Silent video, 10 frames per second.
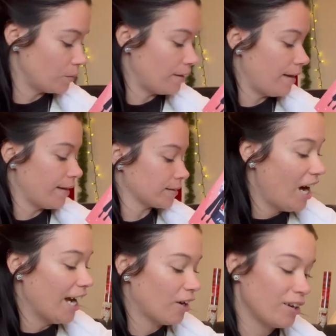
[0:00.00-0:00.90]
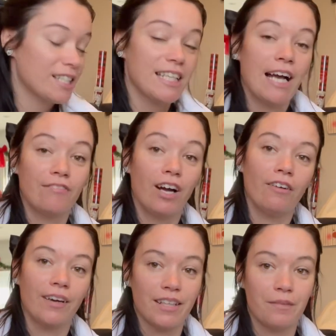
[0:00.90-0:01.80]
Next. I honestly have
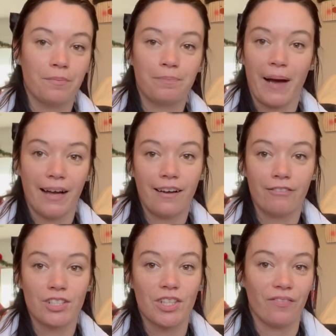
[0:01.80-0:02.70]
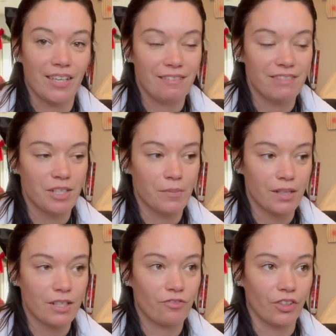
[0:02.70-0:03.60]
not read the back covers of any of these
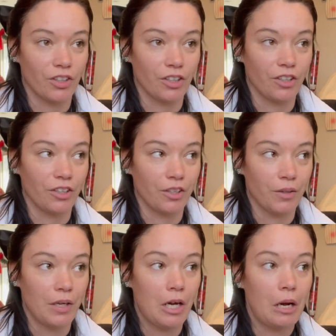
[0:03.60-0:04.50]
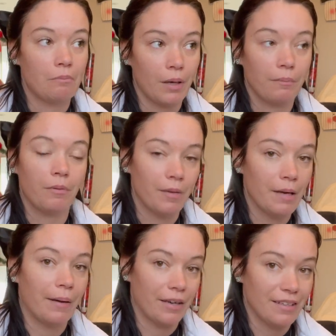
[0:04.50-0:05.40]
books for probably
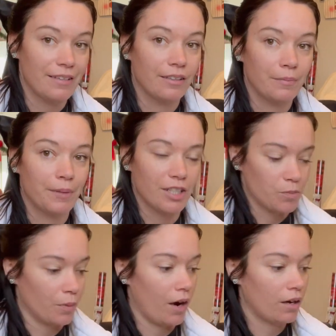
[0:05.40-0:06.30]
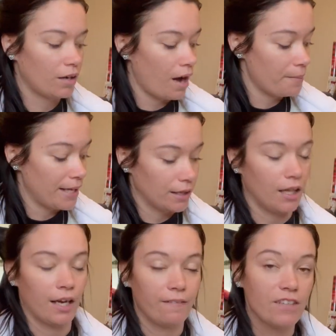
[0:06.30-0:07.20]
about a year because Brock got me a
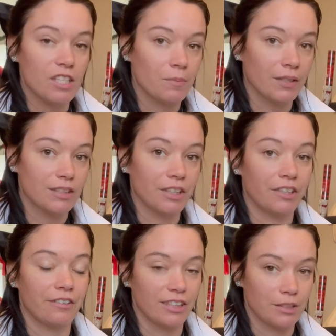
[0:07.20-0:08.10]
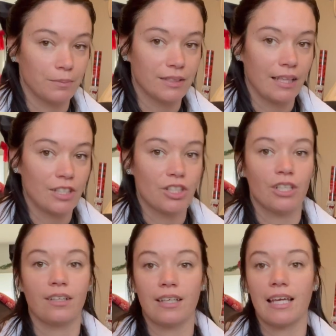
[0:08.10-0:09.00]
lot of these books during Christmas last
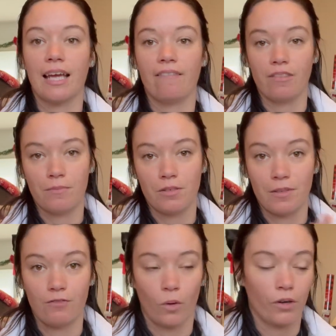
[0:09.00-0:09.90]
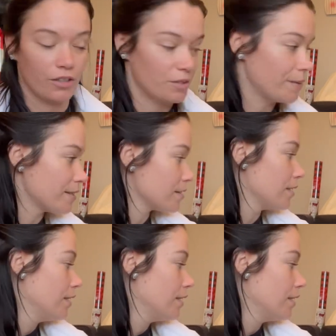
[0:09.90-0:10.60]
year. He gave them to me for Christmas.